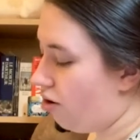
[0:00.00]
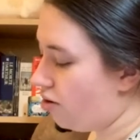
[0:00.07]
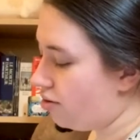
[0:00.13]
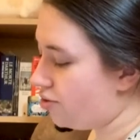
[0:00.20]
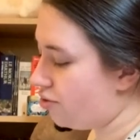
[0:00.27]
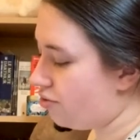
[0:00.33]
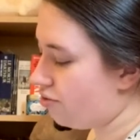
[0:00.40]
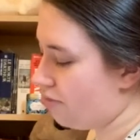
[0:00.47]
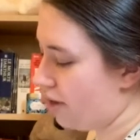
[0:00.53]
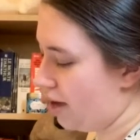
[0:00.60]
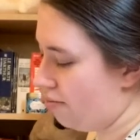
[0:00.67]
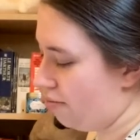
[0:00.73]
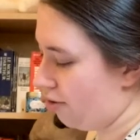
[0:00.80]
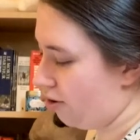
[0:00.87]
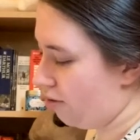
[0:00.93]
don't
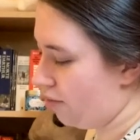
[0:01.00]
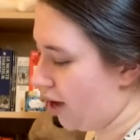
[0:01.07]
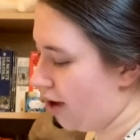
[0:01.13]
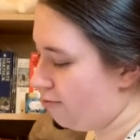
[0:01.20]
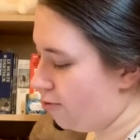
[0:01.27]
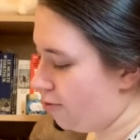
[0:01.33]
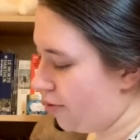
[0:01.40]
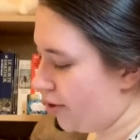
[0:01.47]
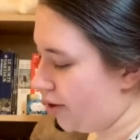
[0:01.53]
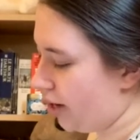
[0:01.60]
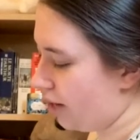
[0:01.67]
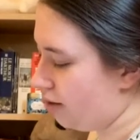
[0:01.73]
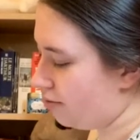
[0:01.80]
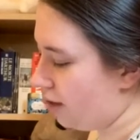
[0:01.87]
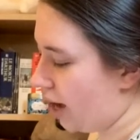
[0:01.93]
remember, but everyone
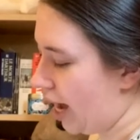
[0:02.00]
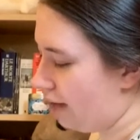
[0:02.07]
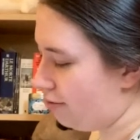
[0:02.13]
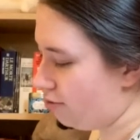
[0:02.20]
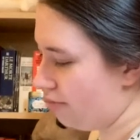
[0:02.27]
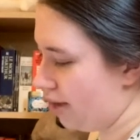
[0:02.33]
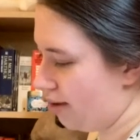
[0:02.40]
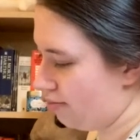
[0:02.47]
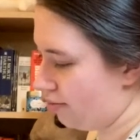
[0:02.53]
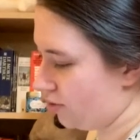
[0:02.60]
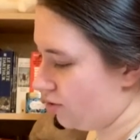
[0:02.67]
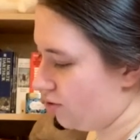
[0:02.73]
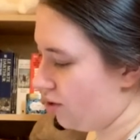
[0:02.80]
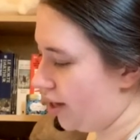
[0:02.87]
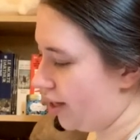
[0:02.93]
kind of half
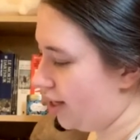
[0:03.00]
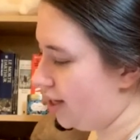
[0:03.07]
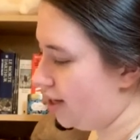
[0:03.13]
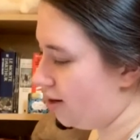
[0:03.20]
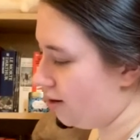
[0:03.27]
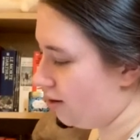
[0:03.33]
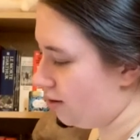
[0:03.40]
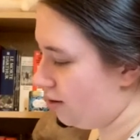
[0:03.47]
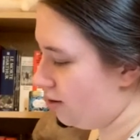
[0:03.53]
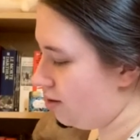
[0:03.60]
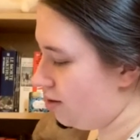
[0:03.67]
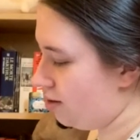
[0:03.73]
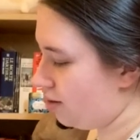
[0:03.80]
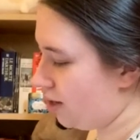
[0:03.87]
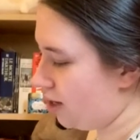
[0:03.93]
remembers. So like here
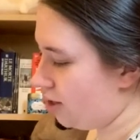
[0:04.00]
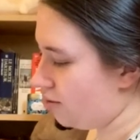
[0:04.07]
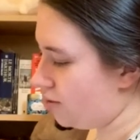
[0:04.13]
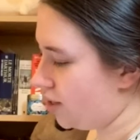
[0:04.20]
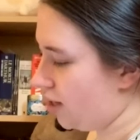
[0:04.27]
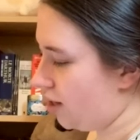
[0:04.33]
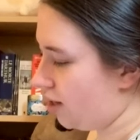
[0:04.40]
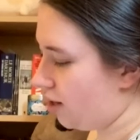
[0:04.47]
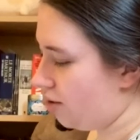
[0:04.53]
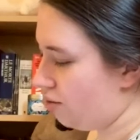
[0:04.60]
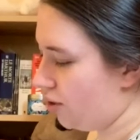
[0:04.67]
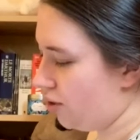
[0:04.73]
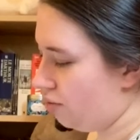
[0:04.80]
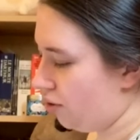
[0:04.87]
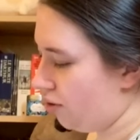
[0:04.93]
Caleb's like, I know
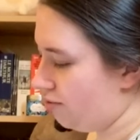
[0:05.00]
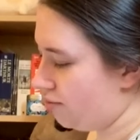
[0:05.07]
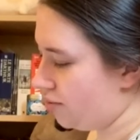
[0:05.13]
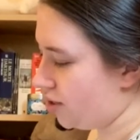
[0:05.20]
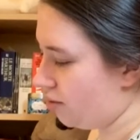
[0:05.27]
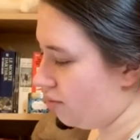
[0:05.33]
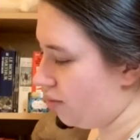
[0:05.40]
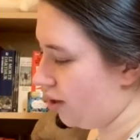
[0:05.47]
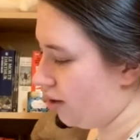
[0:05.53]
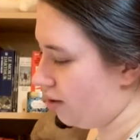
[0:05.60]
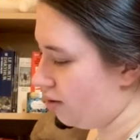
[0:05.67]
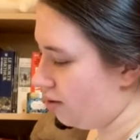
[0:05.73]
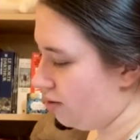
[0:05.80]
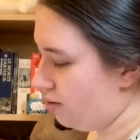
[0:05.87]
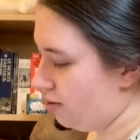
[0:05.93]
her from
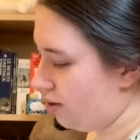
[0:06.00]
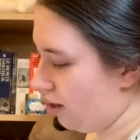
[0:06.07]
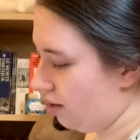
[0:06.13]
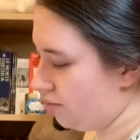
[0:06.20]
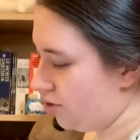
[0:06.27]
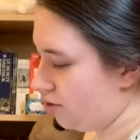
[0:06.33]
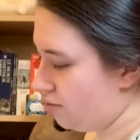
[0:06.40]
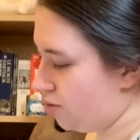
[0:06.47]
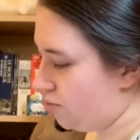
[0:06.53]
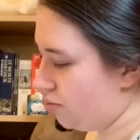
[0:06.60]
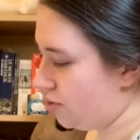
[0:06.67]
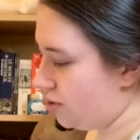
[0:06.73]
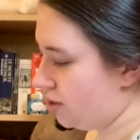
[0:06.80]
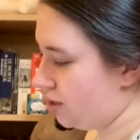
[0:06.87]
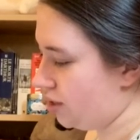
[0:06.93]
somewhere. I'm sure I'm
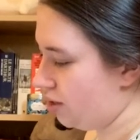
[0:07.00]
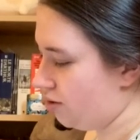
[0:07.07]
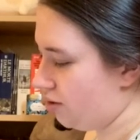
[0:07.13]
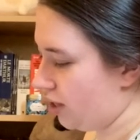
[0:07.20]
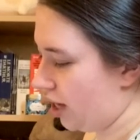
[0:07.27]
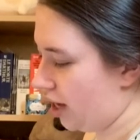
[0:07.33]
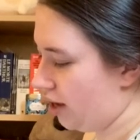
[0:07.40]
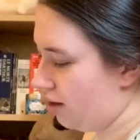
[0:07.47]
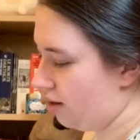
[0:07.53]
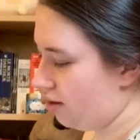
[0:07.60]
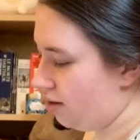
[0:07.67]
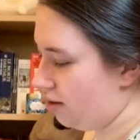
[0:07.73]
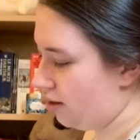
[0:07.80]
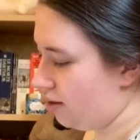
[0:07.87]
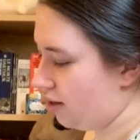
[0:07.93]
supposed to see her
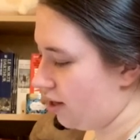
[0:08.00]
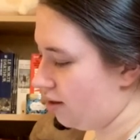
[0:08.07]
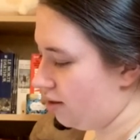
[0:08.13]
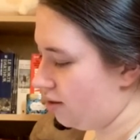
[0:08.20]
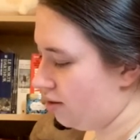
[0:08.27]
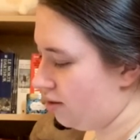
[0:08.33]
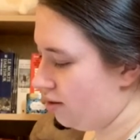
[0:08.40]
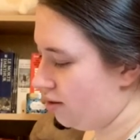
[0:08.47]
again. And then